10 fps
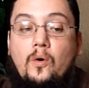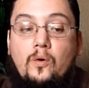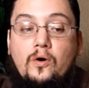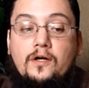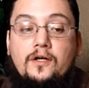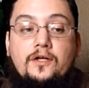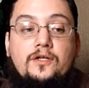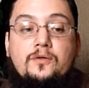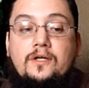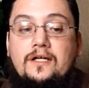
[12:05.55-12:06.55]
or
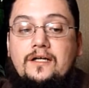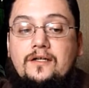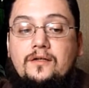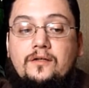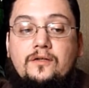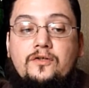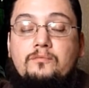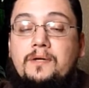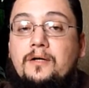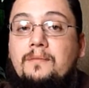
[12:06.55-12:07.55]
you can do
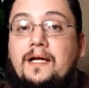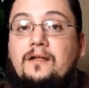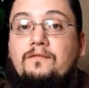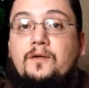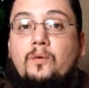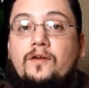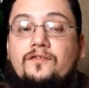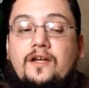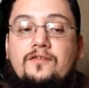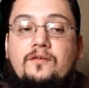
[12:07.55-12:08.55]
beer mail if you want to
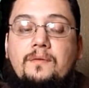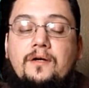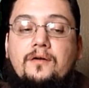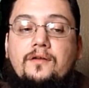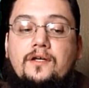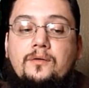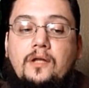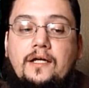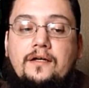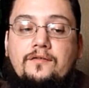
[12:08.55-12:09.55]
send us a beer that you'd
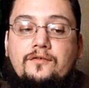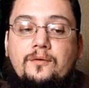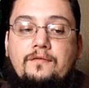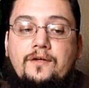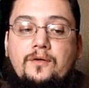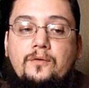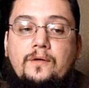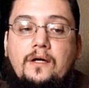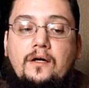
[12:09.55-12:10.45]
like us to review,